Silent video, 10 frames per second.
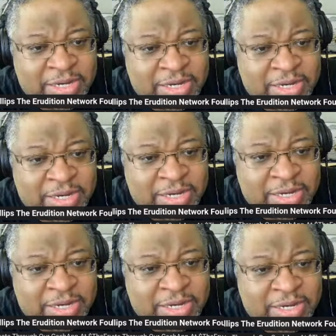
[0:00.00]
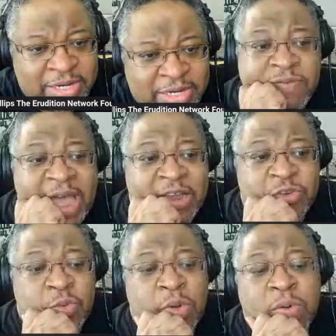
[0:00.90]
truthful and honest and
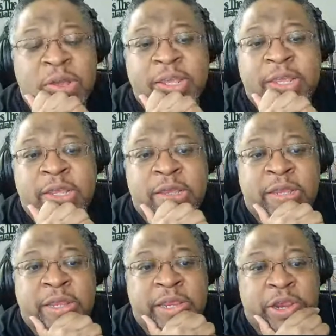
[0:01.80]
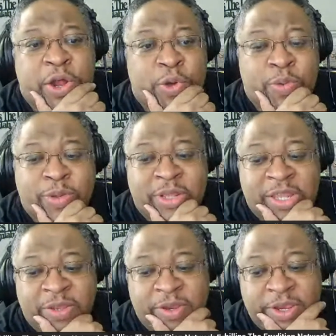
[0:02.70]
factual, you know,
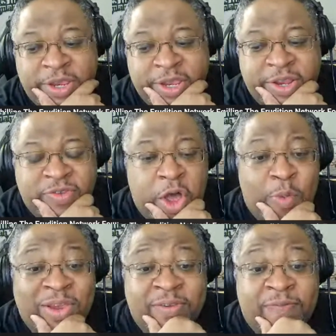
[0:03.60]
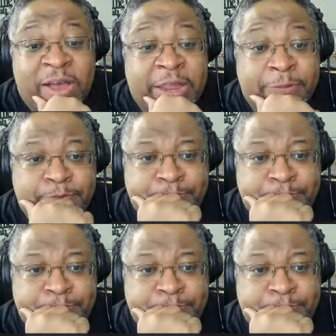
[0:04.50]
it's always a fight